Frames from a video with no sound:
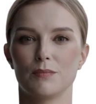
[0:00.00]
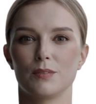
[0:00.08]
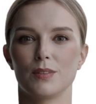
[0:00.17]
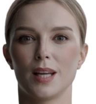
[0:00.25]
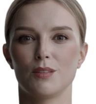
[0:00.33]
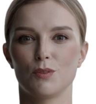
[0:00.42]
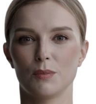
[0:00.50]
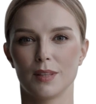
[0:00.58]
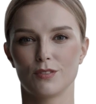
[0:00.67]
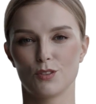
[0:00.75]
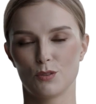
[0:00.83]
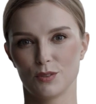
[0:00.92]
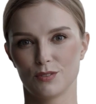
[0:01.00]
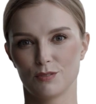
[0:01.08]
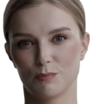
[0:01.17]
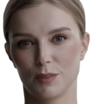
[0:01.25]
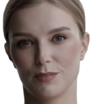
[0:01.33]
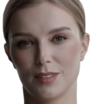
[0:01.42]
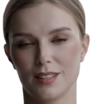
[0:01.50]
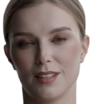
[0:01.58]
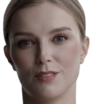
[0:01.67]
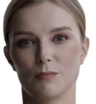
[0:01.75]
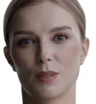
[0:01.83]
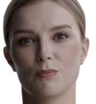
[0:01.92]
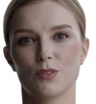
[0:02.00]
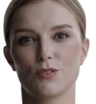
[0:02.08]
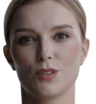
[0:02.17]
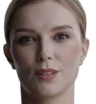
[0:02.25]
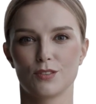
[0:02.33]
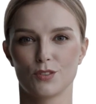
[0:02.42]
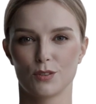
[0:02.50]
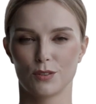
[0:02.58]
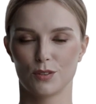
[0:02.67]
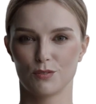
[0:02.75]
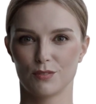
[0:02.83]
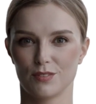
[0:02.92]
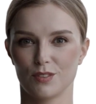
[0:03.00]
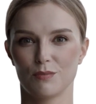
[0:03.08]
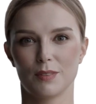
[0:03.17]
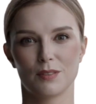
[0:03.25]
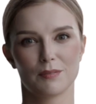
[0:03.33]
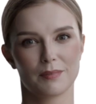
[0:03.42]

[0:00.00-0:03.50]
The land remains yours, but the easement restricts certain uses of it.